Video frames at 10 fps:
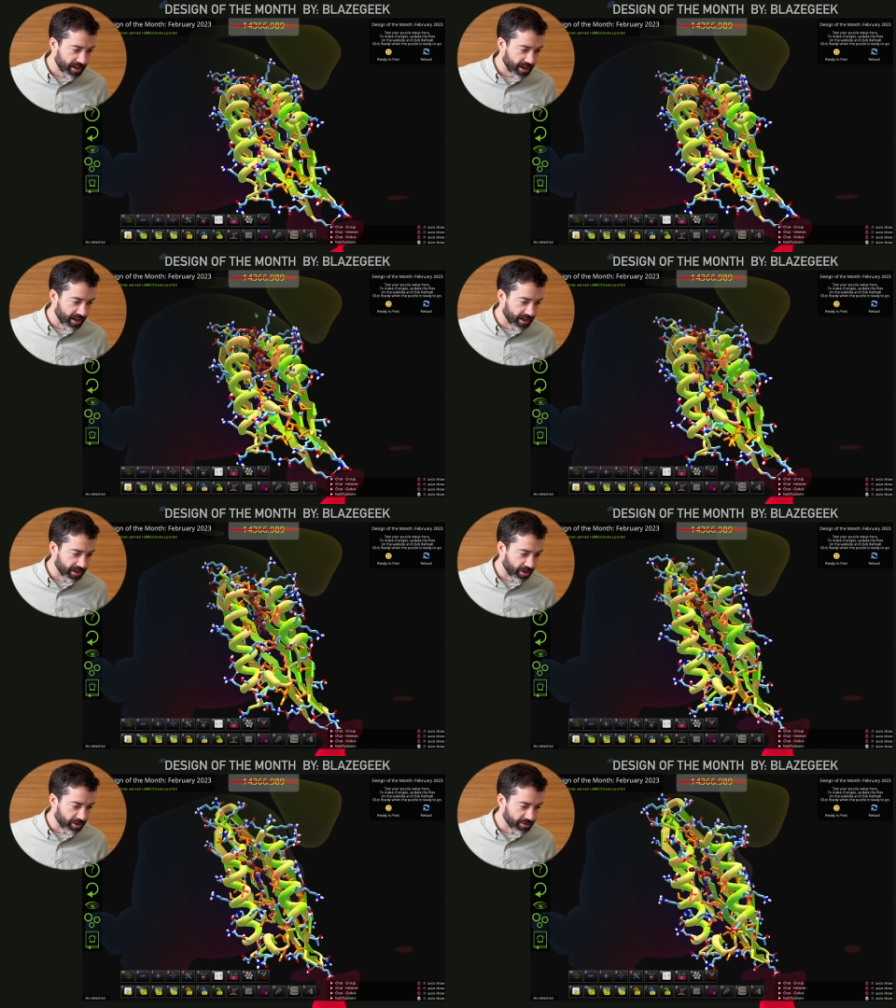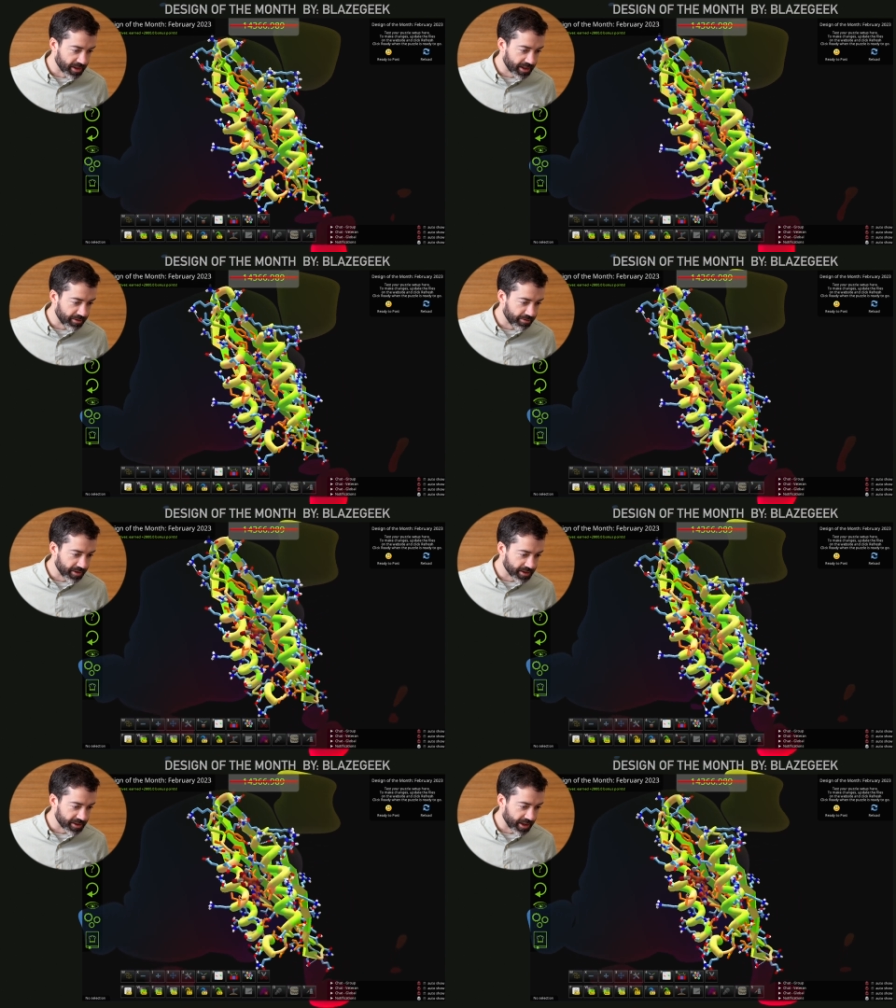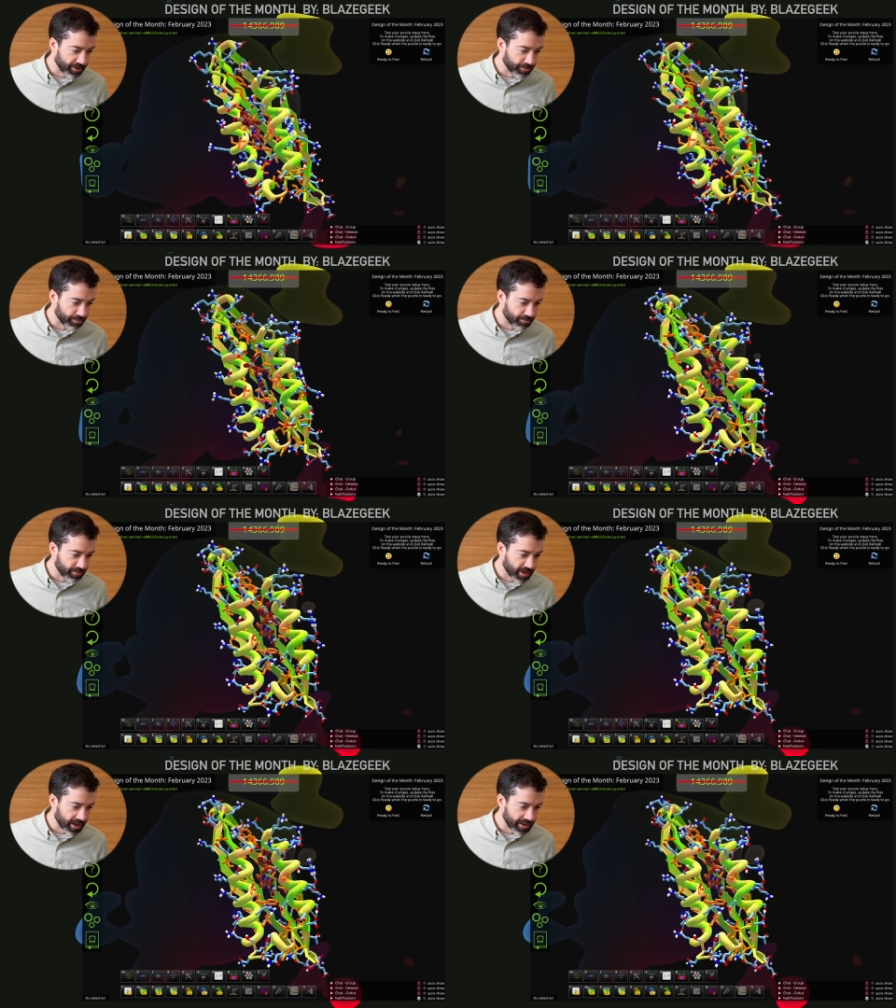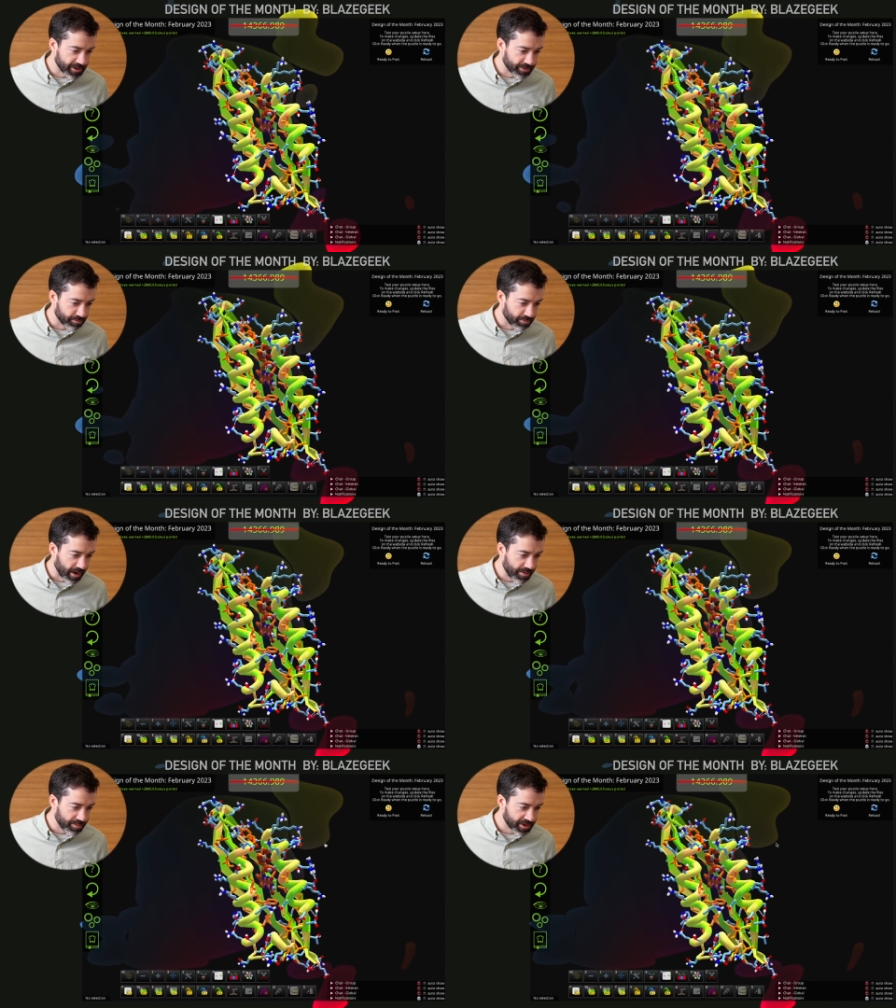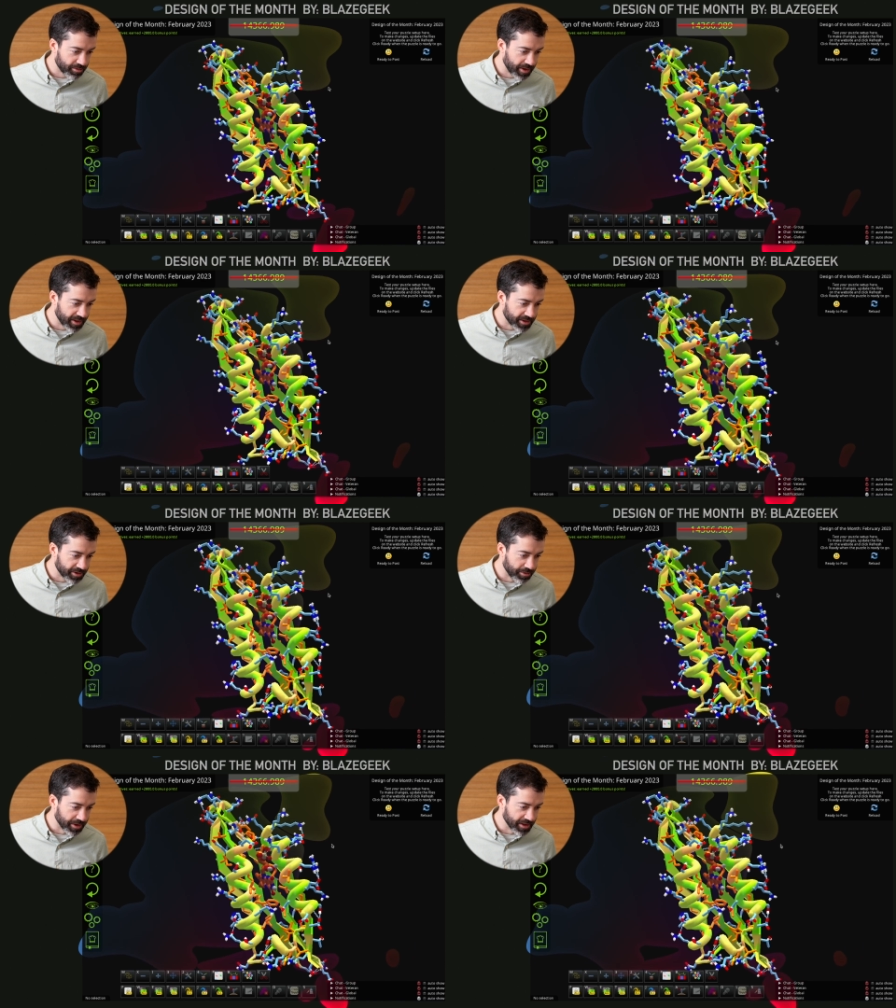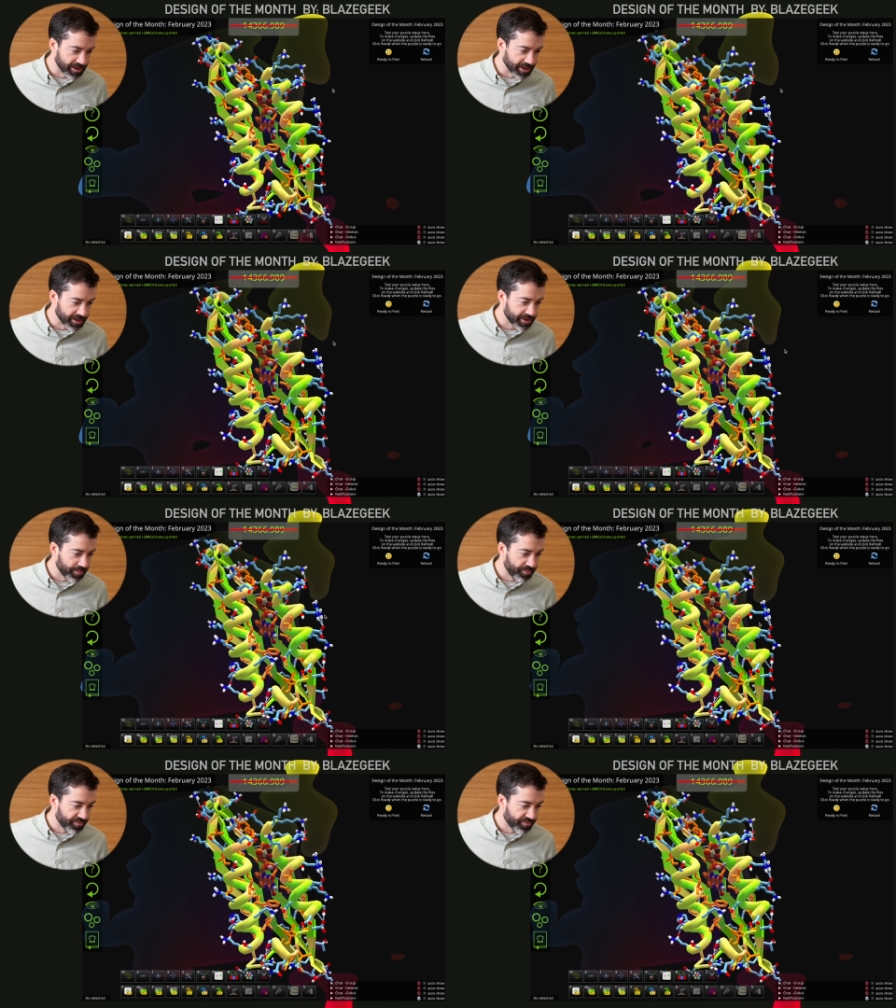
and our ligand fits down nice right between these two helices.